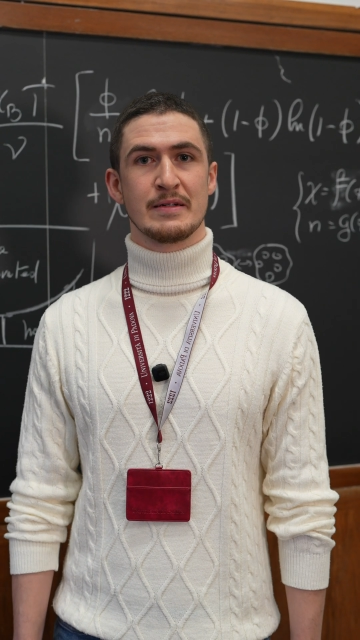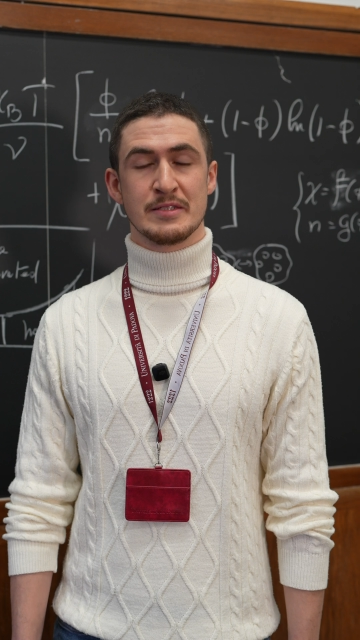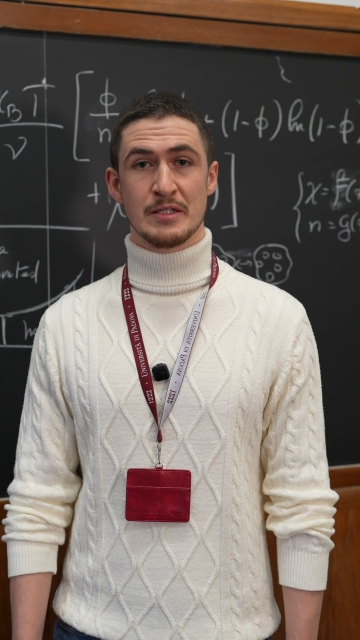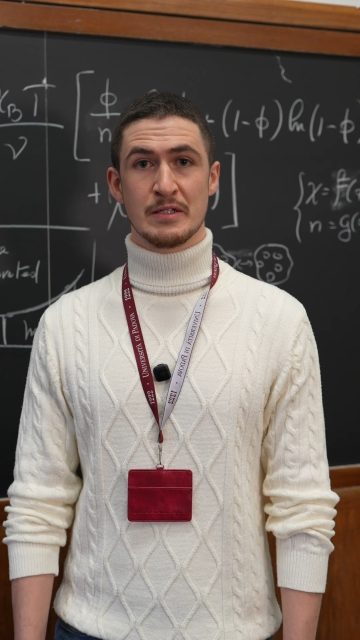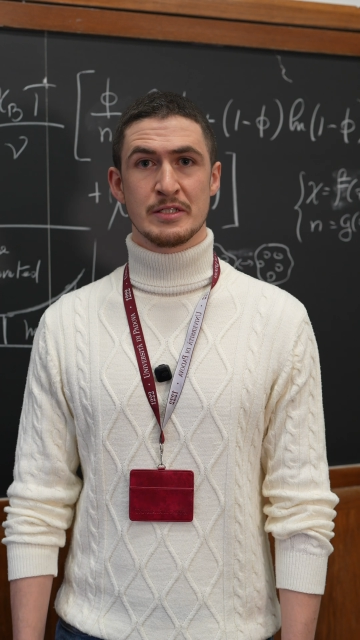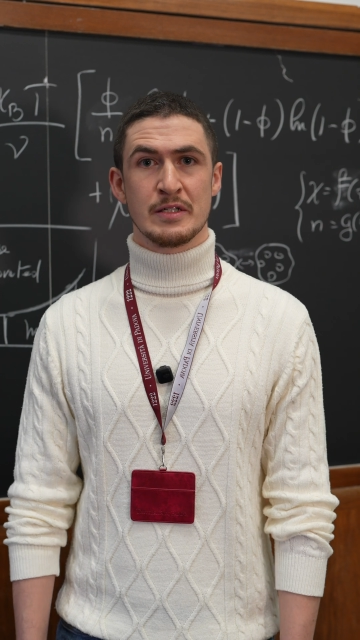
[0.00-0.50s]

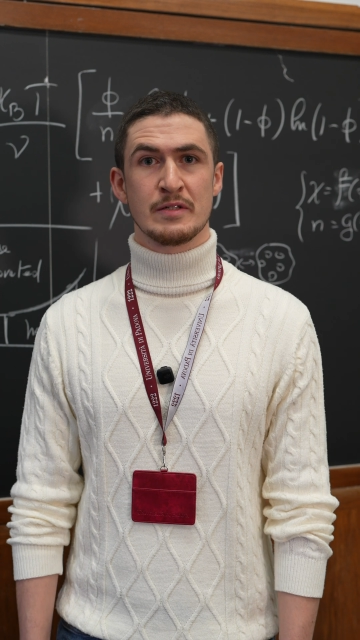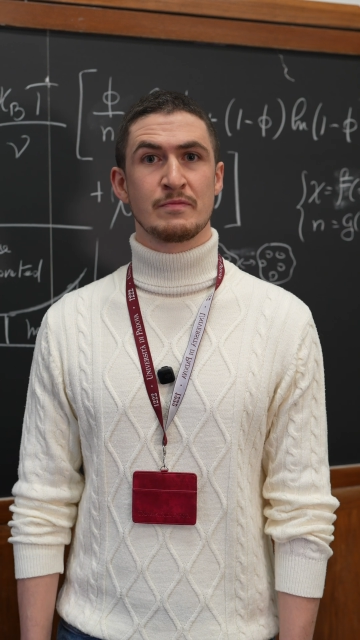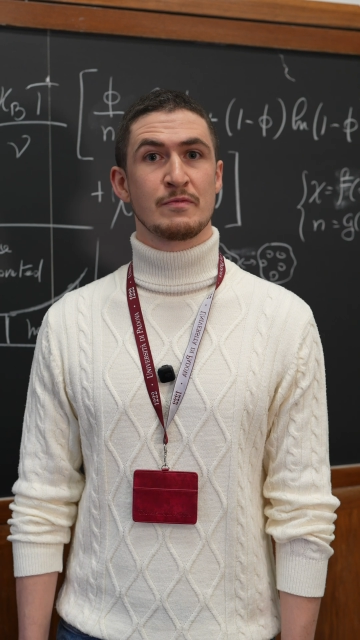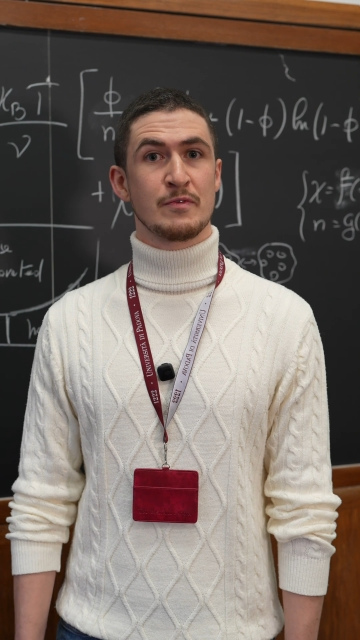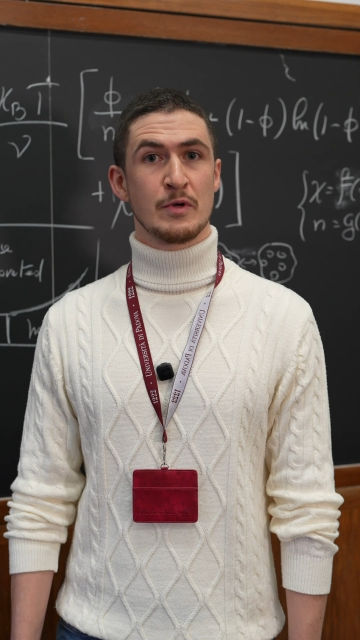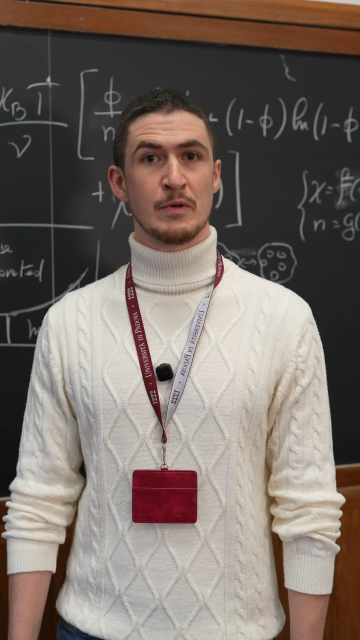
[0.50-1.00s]
researchers
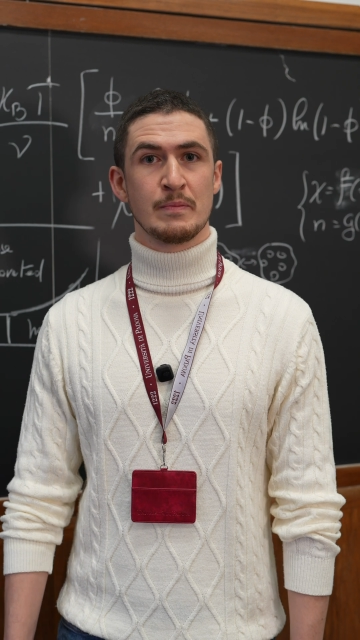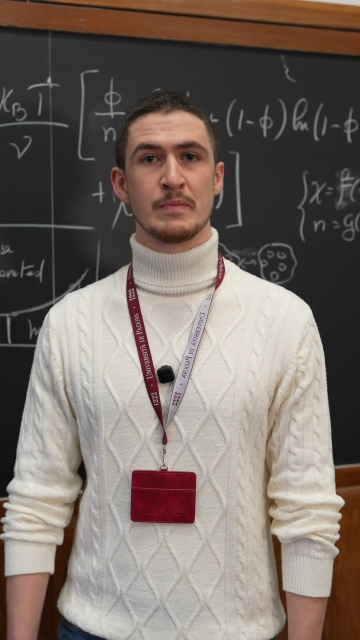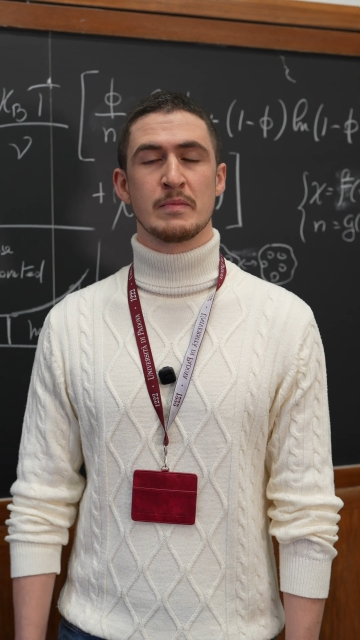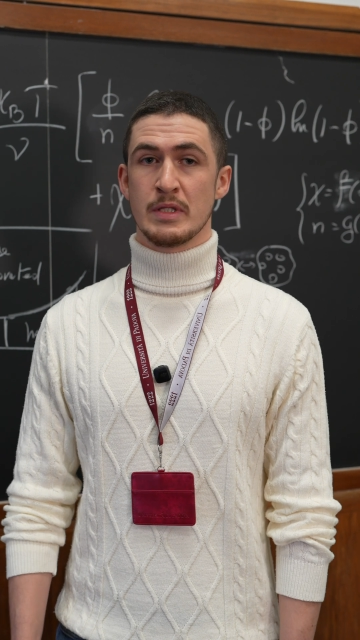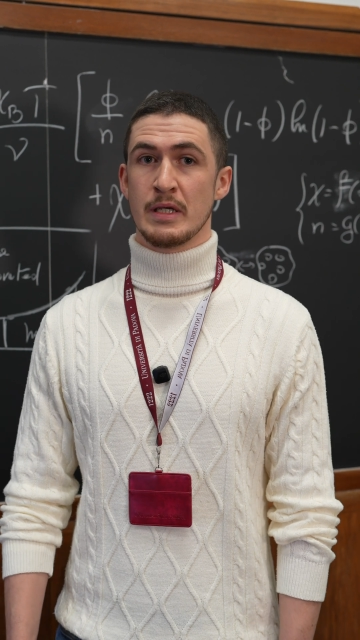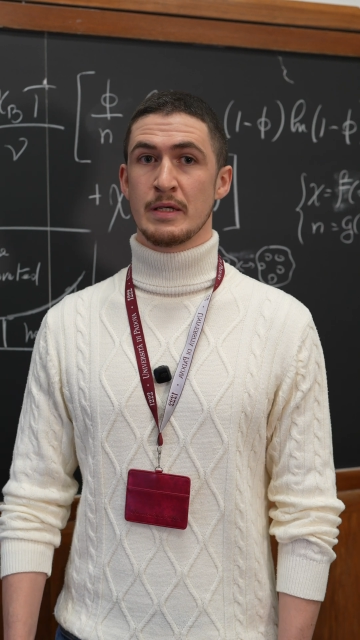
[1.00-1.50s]
from
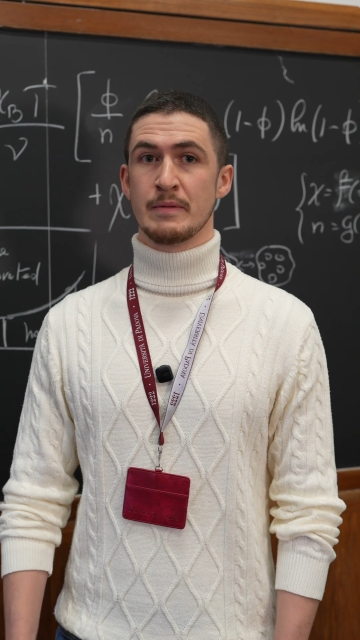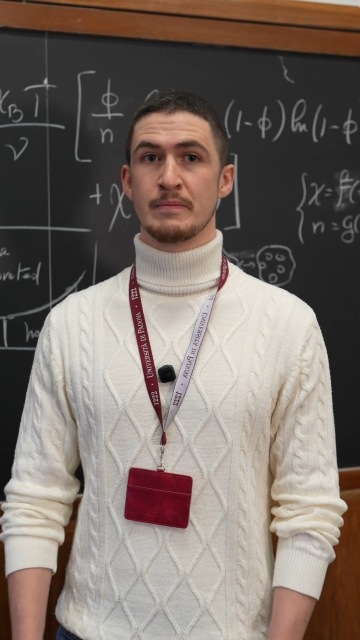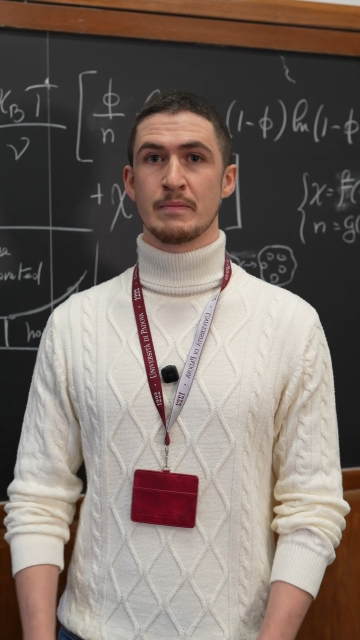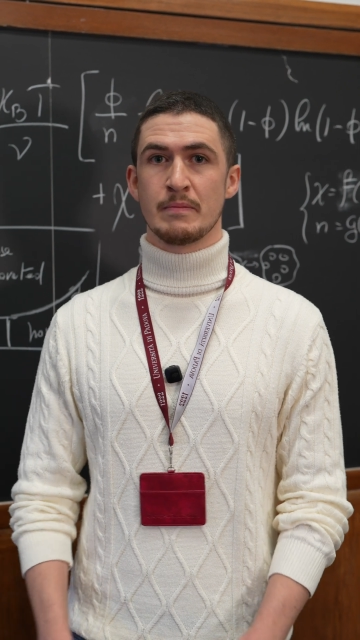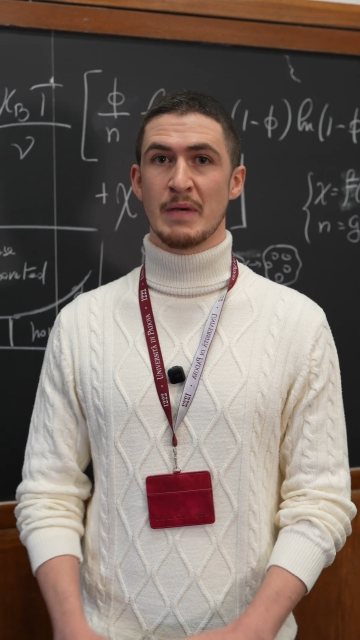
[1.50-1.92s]
the